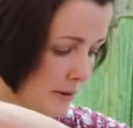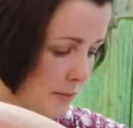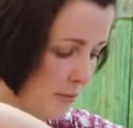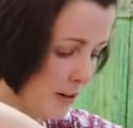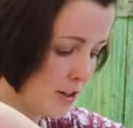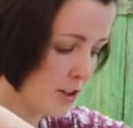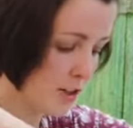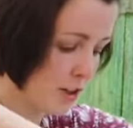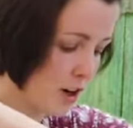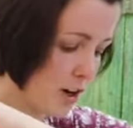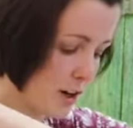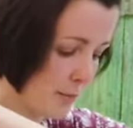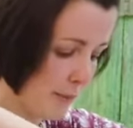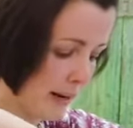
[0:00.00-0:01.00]
press your
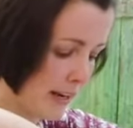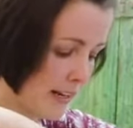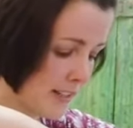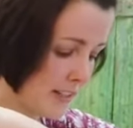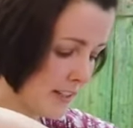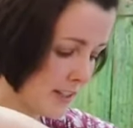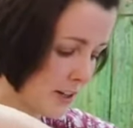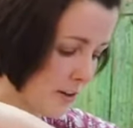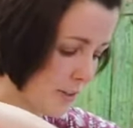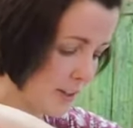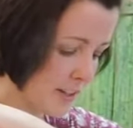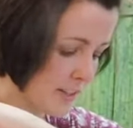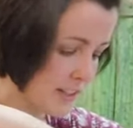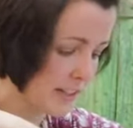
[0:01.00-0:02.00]
collar piece so
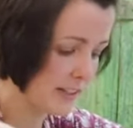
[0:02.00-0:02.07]
that